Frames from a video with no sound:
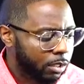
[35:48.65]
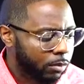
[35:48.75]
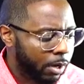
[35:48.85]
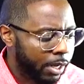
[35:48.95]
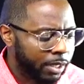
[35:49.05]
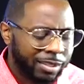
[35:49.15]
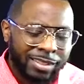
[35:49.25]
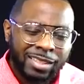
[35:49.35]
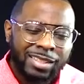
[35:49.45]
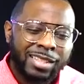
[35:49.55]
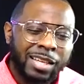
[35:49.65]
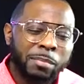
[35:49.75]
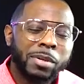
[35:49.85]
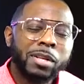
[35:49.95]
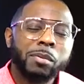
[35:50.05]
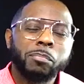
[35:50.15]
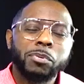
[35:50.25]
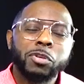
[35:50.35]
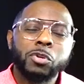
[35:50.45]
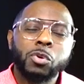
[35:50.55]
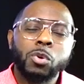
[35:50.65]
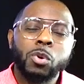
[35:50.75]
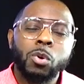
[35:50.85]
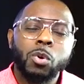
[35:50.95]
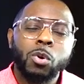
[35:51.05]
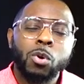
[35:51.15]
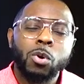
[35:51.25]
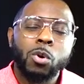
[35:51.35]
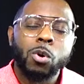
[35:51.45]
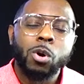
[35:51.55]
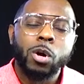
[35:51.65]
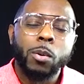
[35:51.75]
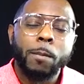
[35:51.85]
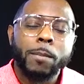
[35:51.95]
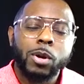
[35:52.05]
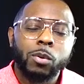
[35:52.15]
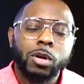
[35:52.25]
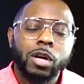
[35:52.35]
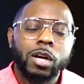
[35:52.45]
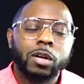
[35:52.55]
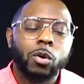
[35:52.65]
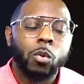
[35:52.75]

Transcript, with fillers: Right? He said, just give me the pure milk of the